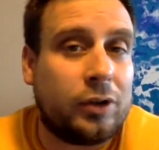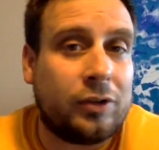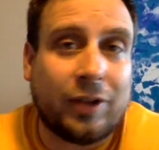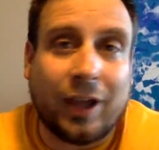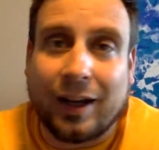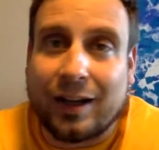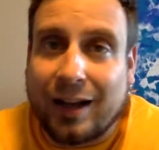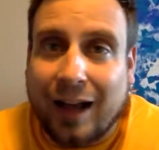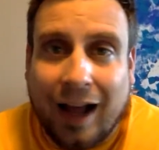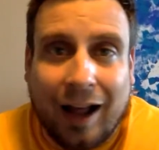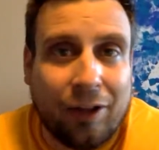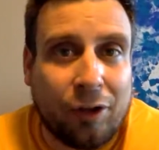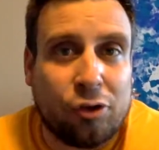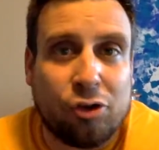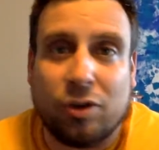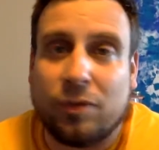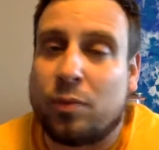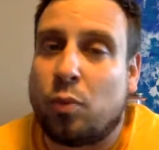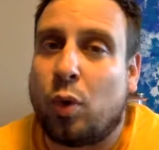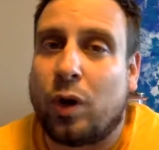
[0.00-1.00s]

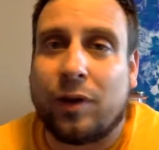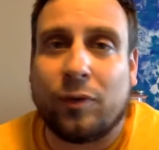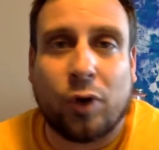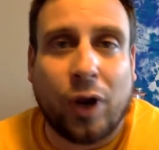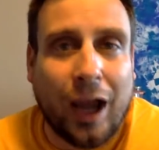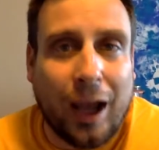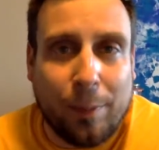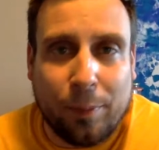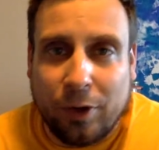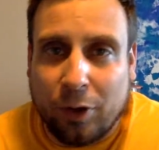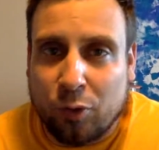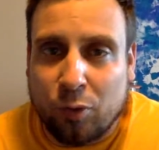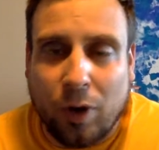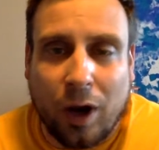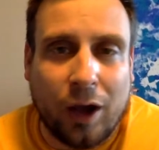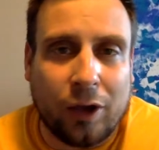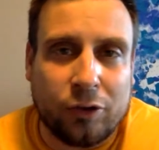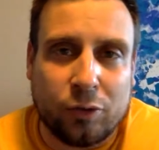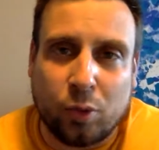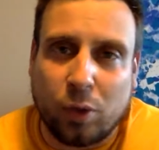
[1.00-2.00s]
technology from whatever happened in
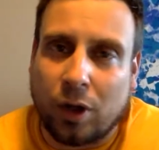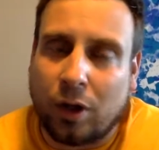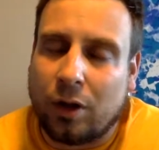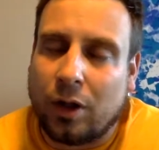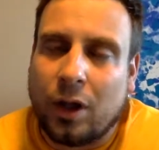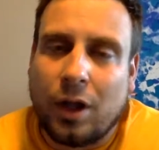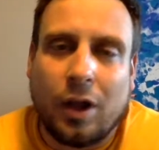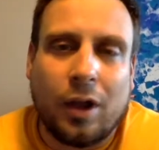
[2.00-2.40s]
Roswell.